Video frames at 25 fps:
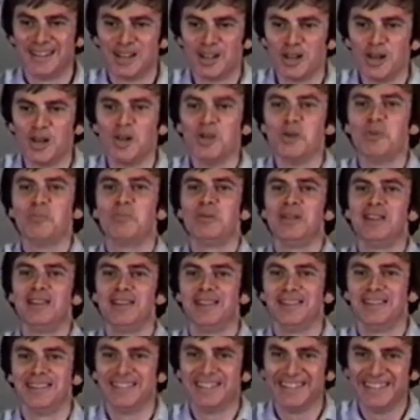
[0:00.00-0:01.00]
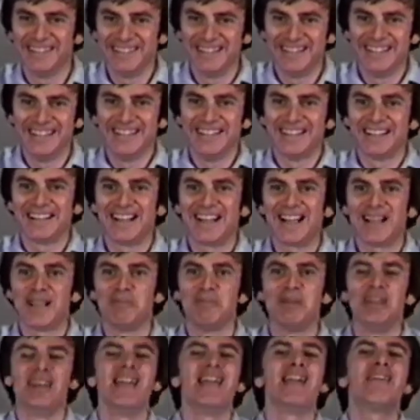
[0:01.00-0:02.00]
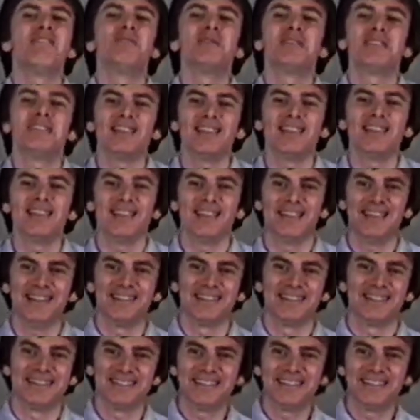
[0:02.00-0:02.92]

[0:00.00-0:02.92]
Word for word: loopy game, and everything he hit